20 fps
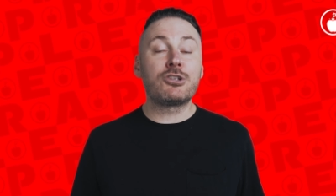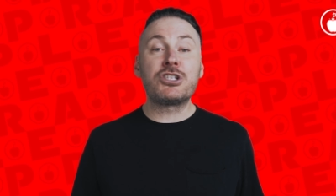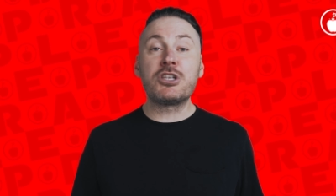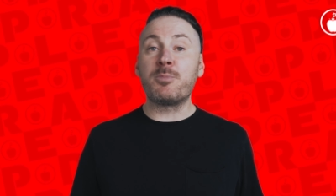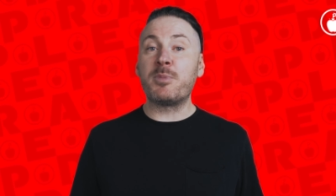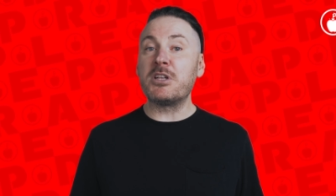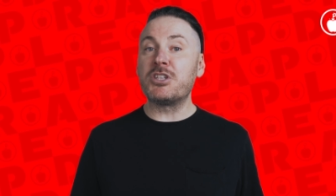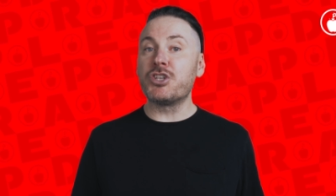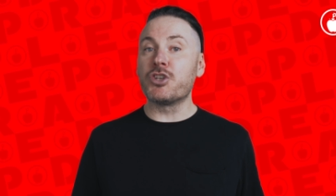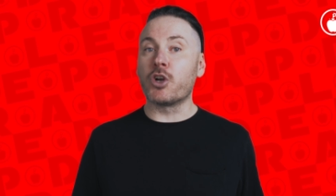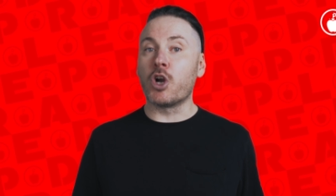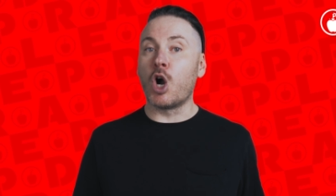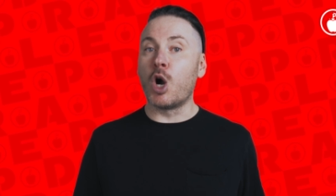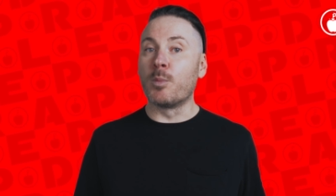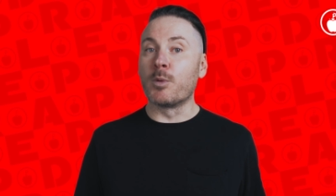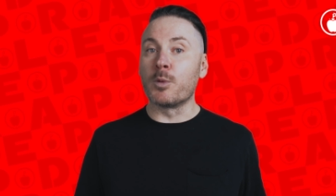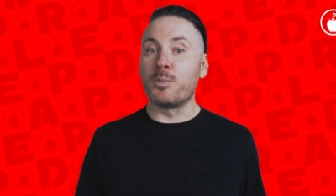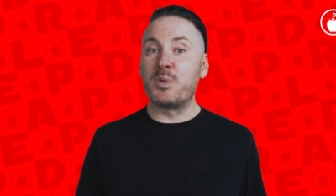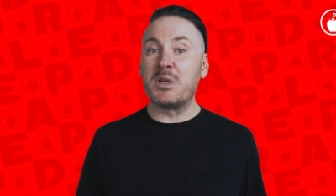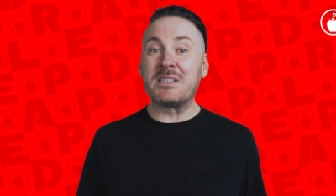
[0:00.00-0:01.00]
shipping to your
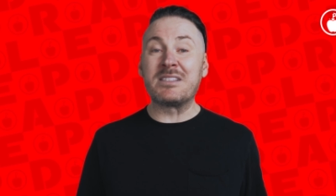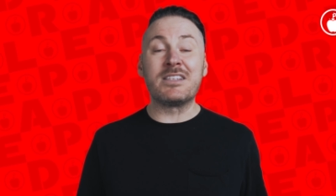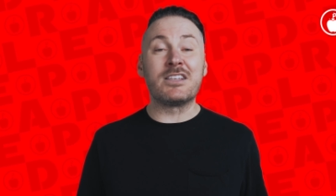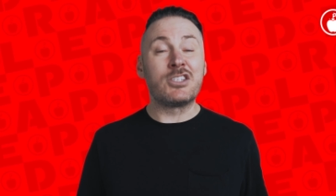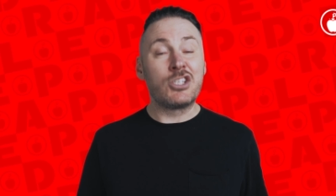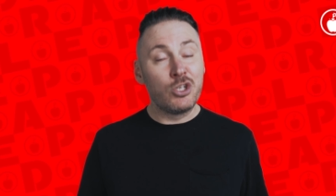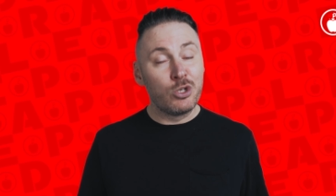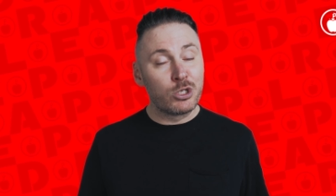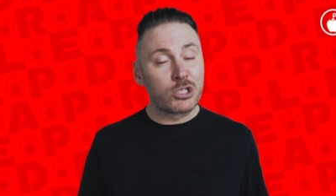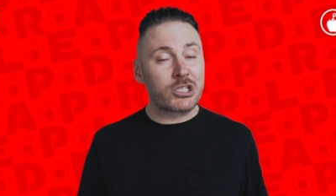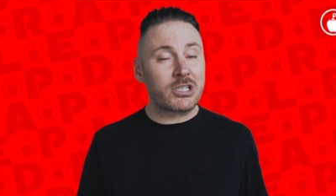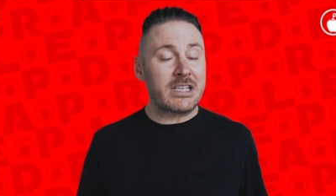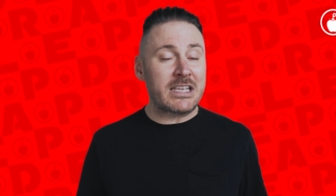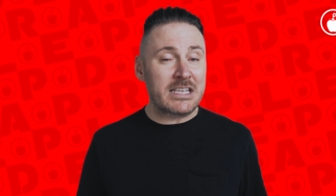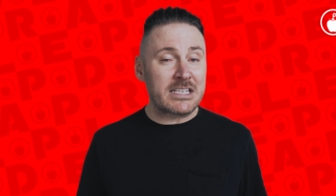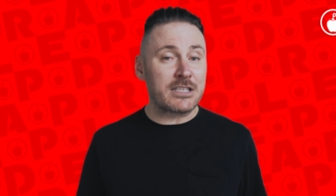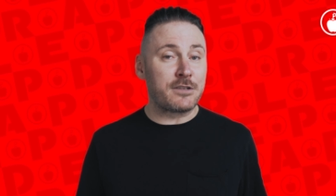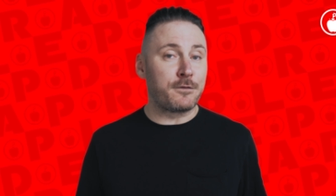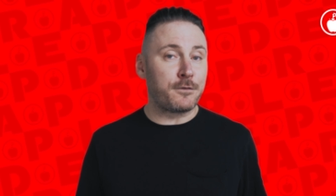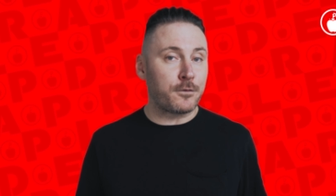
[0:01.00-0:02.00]
home or business usually
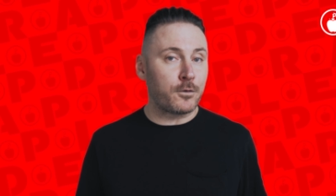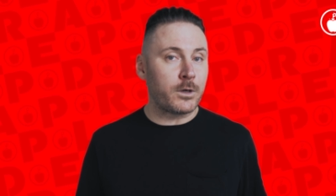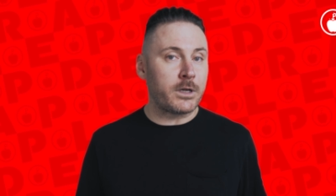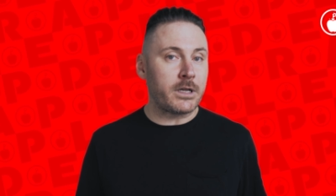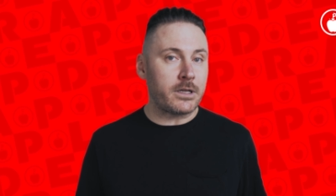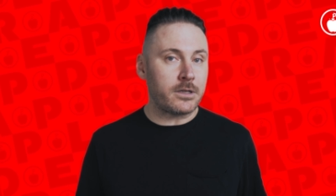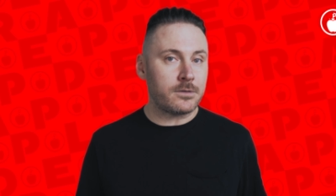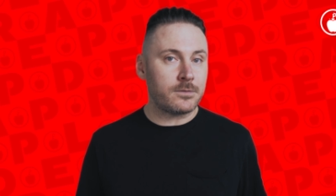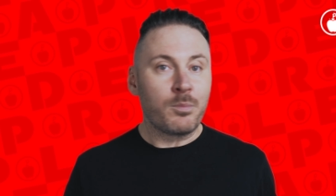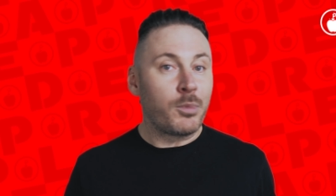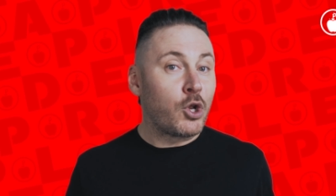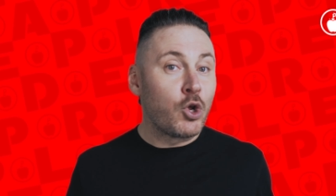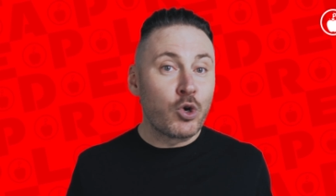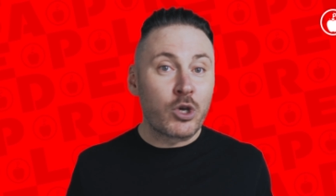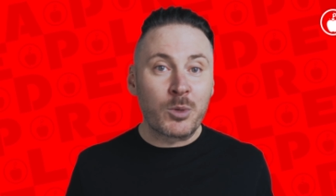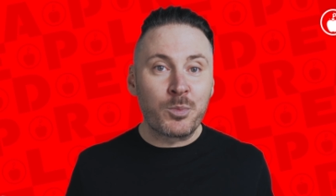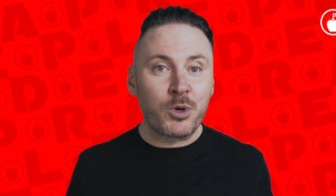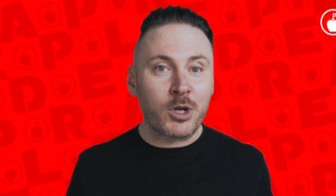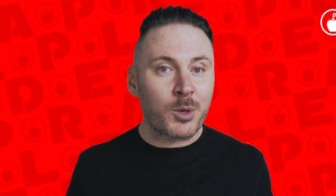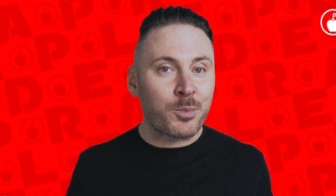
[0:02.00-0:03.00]
isn't free, but who
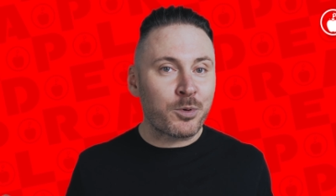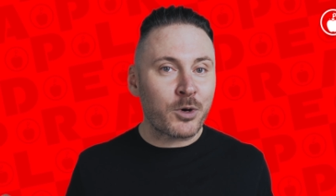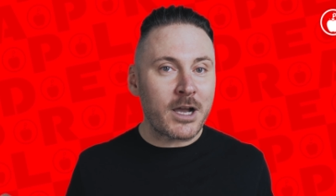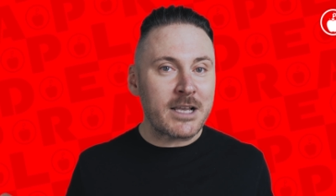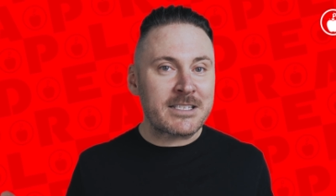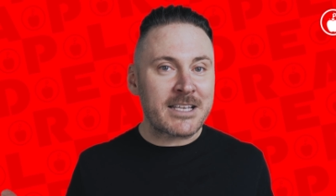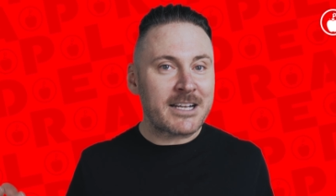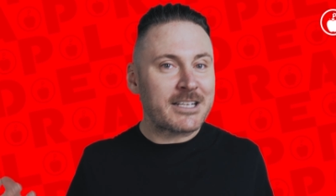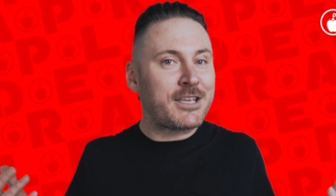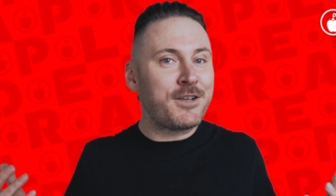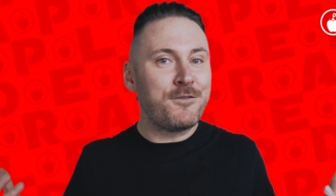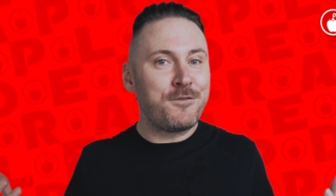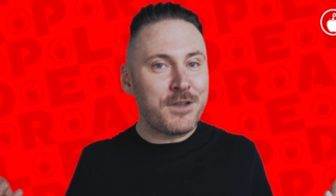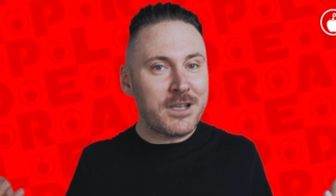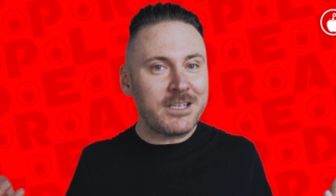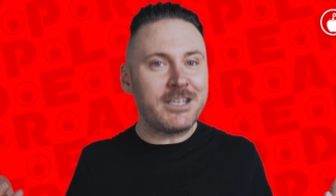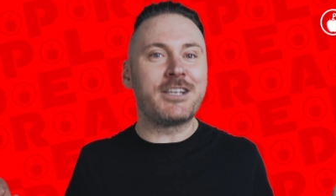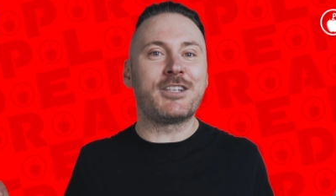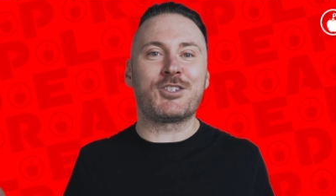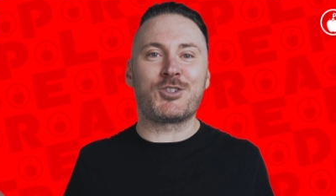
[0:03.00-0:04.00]
can put a price on
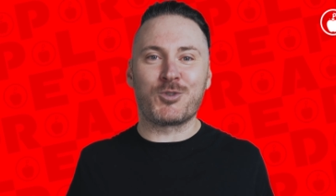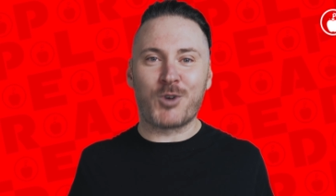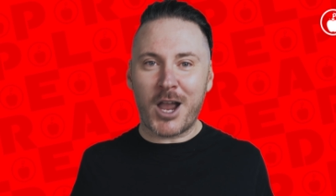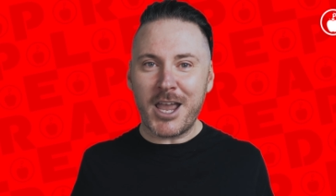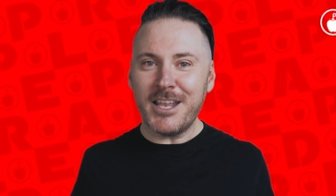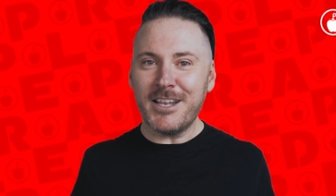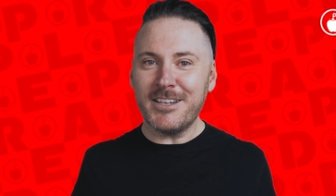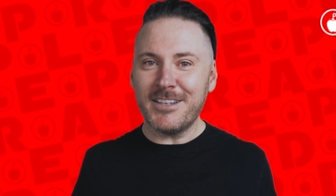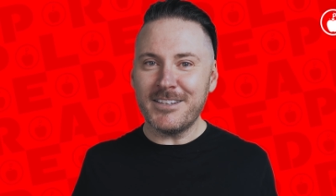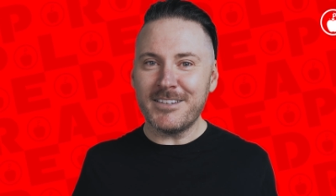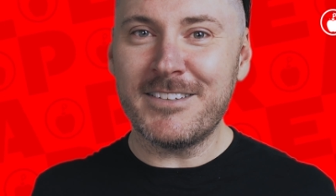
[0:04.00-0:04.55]
convenience, right?